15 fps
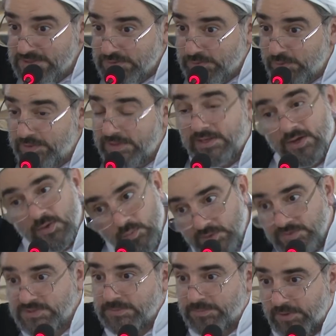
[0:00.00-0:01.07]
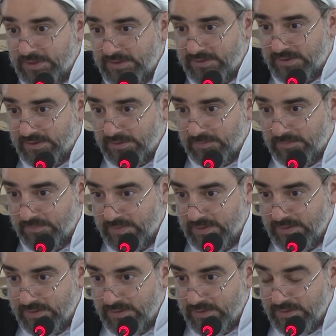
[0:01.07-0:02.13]
story once upon a time.
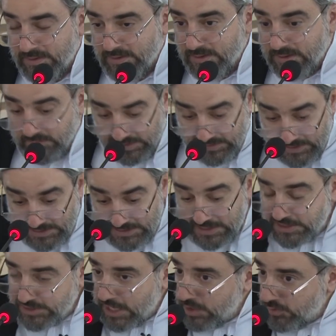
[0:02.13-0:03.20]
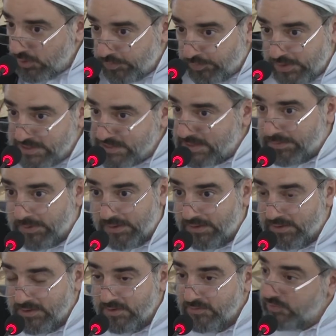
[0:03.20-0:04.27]
But this is a general principle
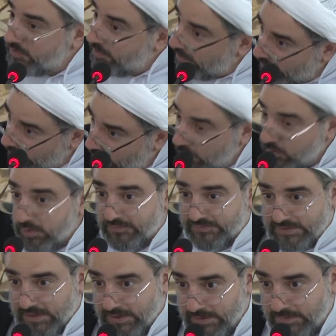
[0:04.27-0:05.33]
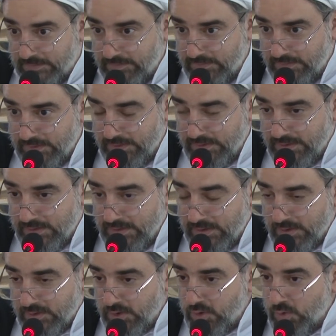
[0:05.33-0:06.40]
for the whole of time.
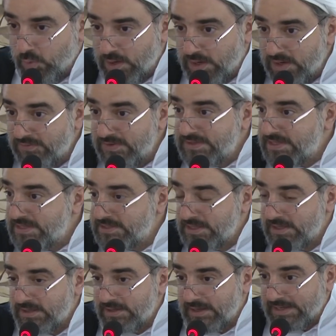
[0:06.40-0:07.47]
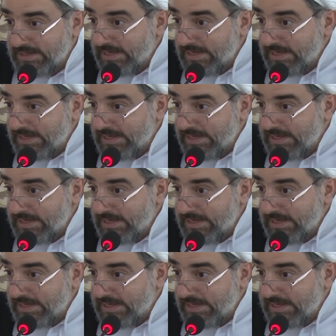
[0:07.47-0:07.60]
Wherever there's an